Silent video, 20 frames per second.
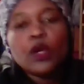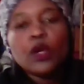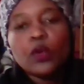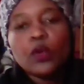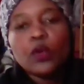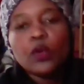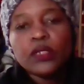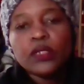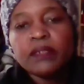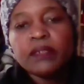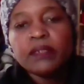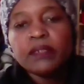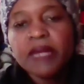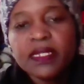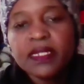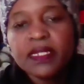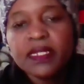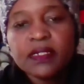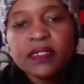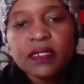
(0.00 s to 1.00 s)
Golden
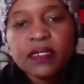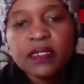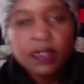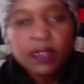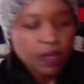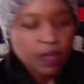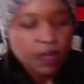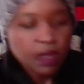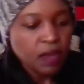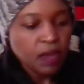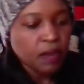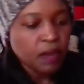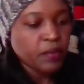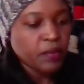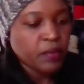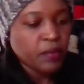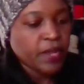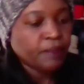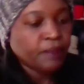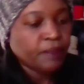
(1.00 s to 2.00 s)
Mist
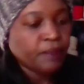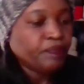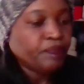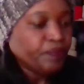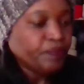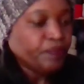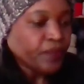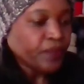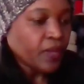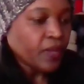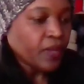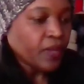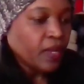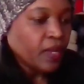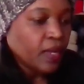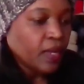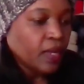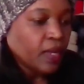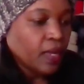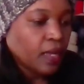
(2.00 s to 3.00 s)
Ombre.
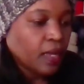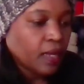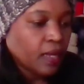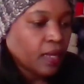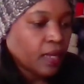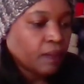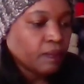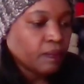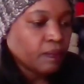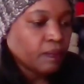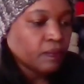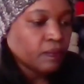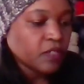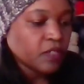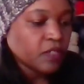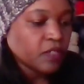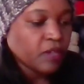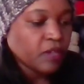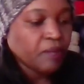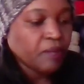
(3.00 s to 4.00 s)

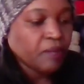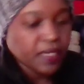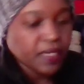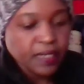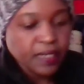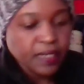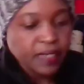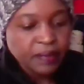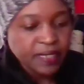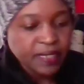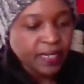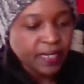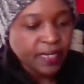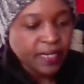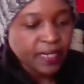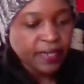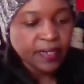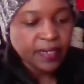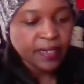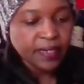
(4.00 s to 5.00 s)
So I picked it up because I
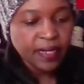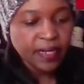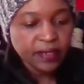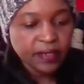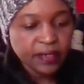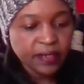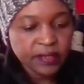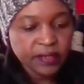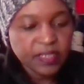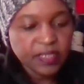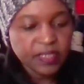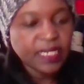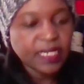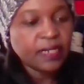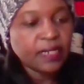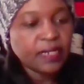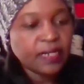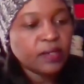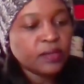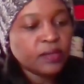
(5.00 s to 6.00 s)
like the colors. It's
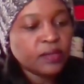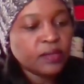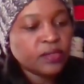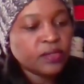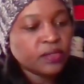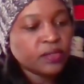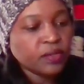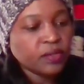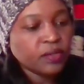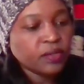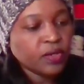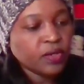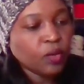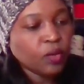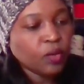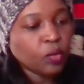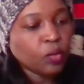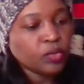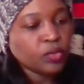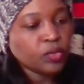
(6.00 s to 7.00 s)
yellows or
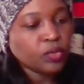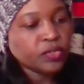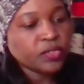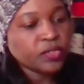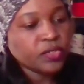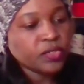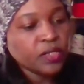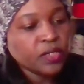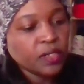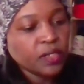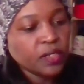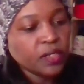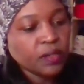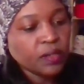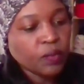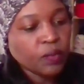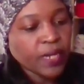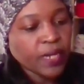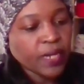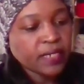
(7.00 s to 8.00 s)
golds,
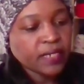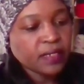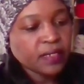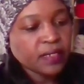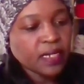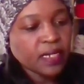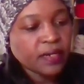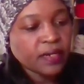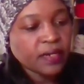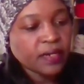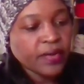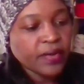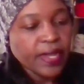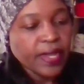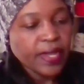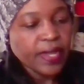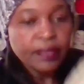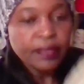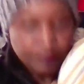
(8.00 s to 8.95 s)
white, and gray.